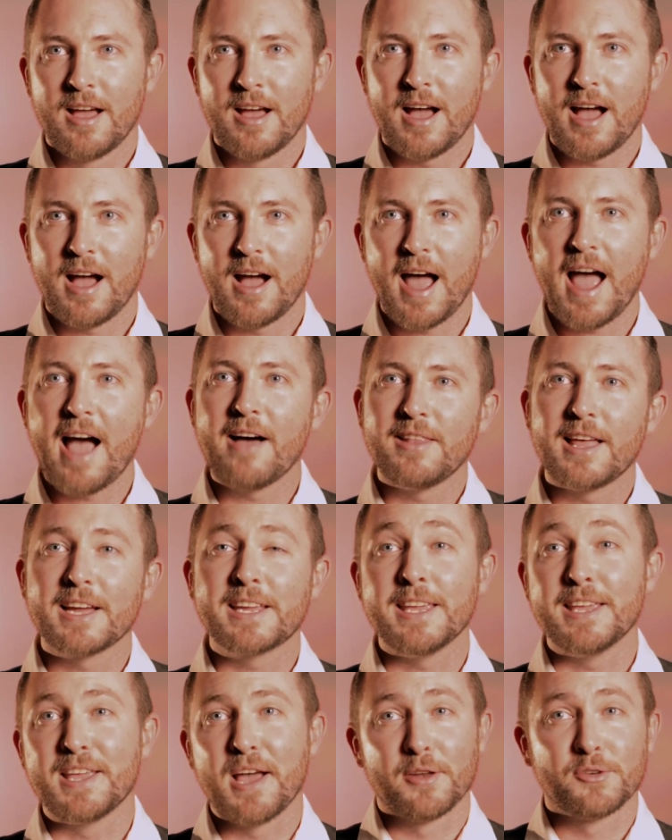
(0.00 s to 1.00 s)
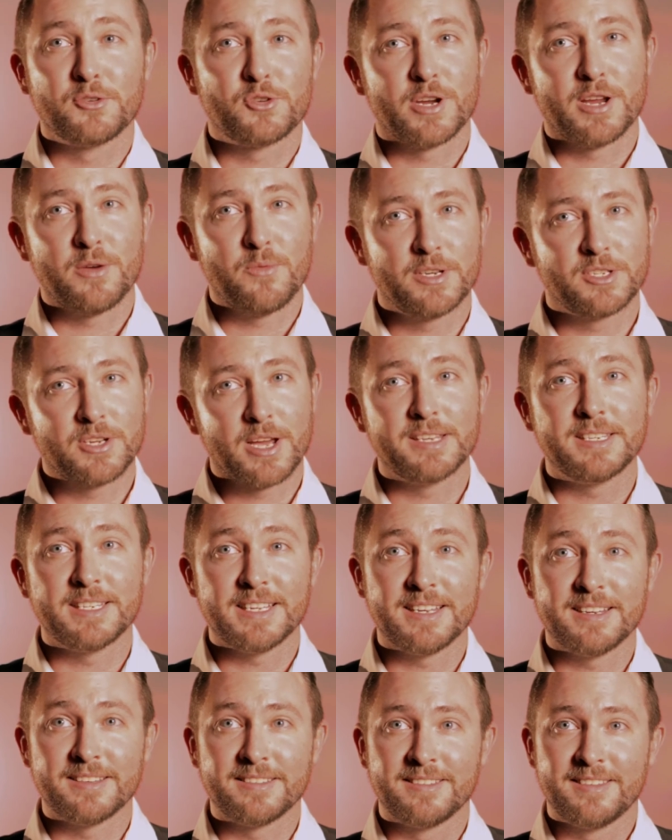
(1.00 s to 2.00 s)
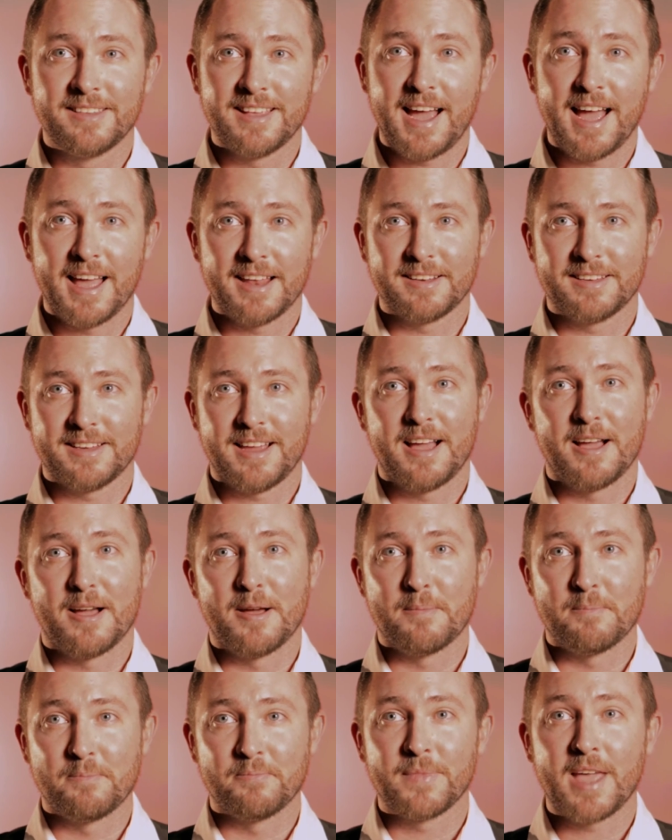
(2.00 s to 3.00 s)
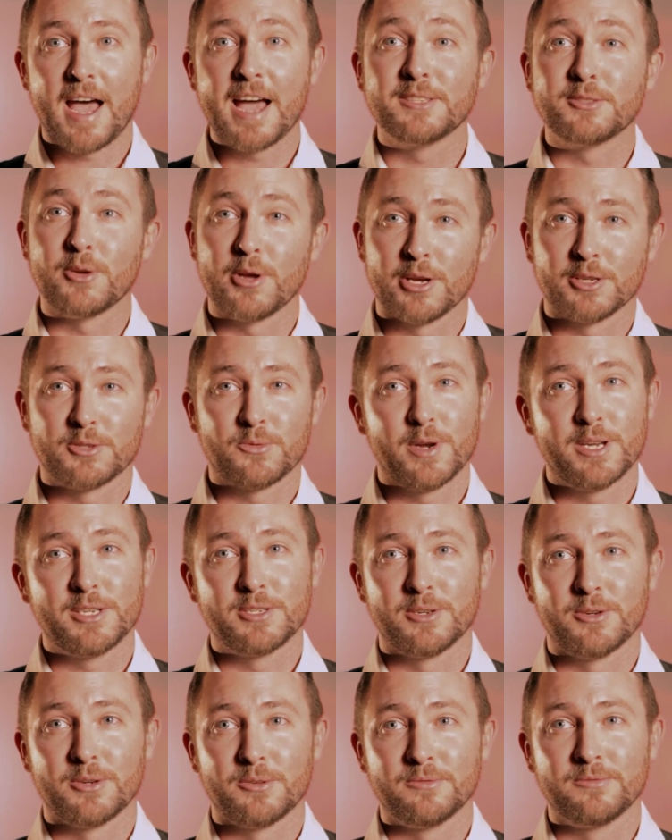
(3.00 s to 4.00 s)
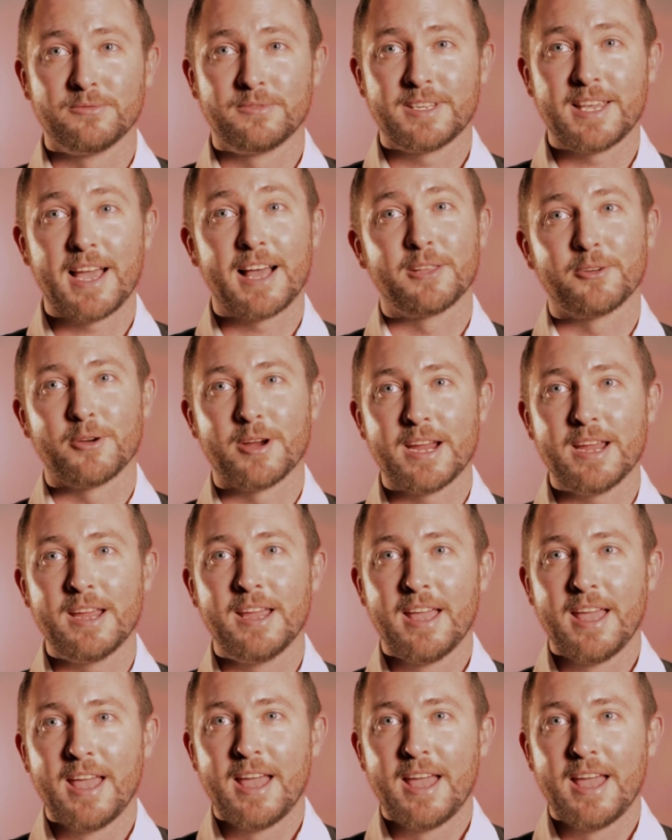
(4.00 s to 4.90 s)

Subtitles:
Our Lucky Country, which I did at Hazelhurst Regional Gallery